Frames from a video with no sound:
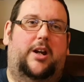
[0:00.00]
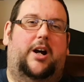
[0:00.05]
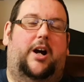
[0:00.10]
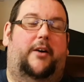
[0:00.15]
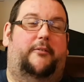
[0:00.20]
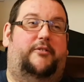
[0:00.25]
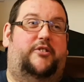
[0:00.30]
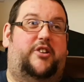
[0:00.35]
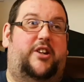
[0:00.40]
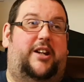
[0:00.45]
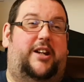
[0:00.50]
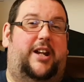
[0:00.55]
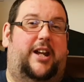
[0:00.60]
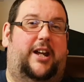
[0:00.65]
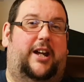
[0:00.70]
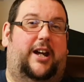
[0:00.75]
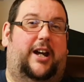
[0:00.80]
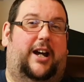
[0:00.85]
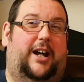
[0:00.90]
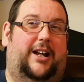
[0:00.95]
I've seen
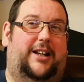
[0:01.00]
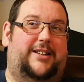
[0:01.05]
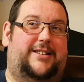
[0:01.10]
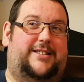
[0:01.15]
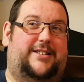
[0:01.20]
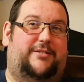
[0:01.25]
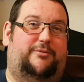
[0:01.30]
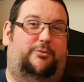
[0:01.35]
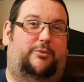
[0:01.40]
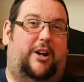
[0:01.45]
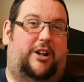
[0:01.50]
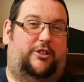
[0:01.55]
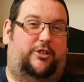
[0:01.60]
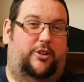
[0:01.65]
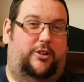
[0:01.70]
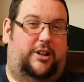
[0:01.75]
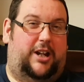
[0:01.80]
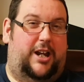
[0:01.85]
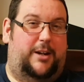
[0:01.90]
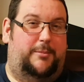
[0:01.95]
it at
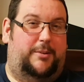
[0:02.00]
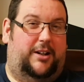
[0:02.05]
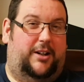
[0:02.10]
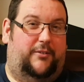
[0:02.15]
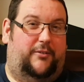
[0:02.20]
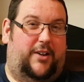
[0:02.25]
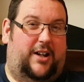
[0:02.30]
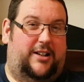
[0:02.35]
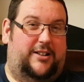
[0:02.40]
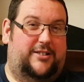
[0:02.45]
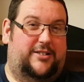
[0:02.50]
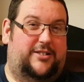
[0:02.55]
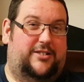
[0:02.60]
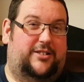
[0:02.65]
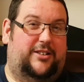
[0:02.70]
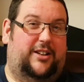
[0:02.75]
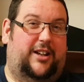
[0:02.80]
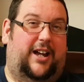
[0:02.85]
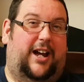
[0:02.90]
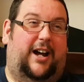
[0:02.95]
retro gaming
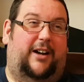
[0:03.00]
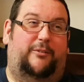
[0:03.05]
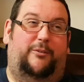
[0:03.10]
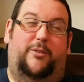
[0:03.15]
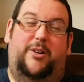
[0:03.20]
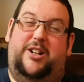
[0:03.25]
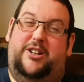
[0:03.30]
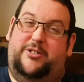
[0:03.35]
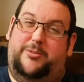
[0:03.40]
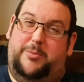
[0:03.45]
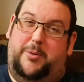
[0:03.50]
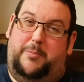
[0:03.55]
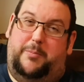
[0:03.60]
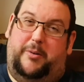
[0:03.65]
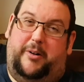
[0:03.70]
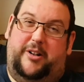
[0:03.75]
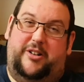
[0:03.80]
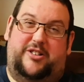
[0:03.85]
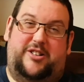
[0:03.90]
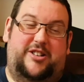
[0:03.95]
events at reasonable
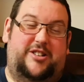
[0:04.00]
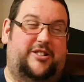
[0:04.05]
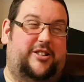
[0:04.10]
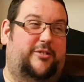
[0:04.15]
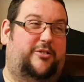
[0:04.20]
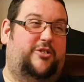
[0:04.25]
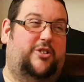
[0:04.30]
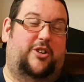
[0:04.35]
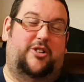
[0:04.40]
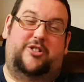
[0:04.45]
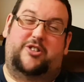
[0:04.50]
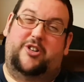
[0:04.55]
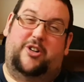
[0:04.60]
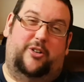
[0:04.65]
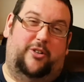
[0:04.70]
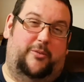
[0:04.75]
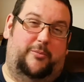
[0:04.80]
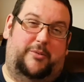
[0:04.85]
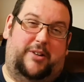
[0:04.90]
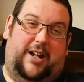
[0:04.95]
prices. I've tried to
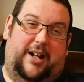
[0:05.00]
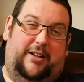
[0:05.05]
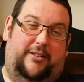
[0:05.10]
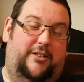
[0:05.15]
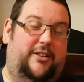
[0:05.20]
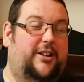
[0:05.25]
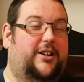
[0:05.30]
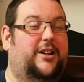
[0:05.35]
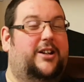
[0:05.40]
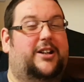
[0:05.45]
knock them down.